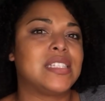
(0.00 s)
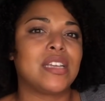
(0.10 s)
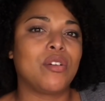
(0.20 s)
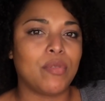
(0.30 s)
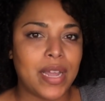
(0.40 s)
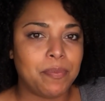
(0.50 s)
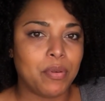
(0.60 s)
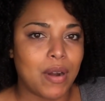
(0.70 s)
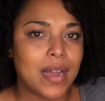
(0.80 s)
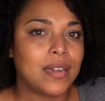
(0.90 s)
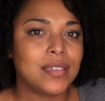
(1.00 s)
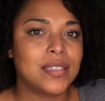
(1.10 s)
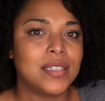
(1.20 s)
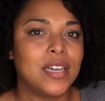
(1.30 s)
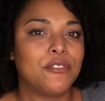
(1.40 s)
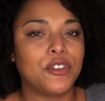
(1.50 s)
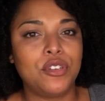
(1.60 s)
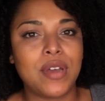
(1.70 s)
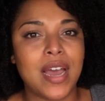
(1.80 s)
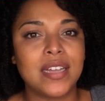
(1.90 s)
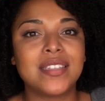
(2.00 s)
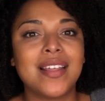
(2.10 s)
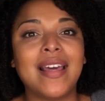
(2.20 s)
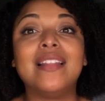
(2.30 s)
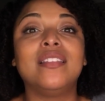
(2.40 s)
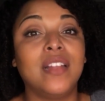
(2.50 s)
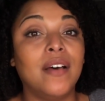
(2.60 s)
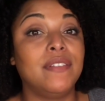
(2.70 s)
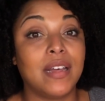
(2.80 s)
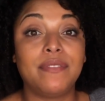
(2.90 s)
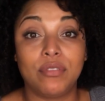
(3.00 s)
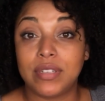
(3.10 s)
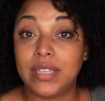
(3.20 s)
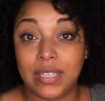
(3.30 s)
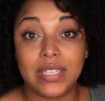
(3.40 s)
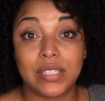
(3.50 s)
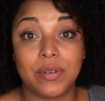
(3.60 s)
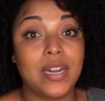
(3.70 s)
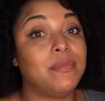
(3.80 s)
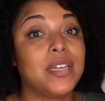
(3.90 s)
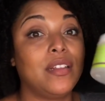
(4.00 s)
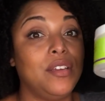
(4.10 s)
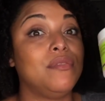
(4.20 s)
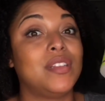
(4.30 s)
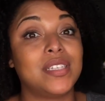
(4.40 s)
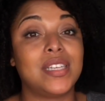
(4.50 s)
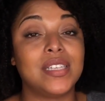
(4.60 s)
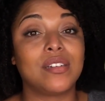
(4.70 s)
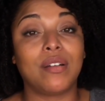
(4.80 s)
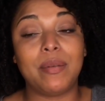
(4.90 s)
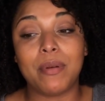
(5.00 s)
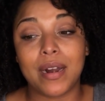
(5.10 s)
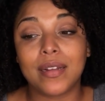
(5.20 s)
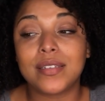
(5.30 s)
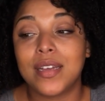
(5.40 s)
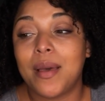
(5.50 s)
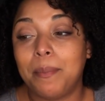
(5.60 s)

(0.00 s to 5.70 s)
It's a great product for you guys that love, love glycerin. I'm telling you, this is a great product.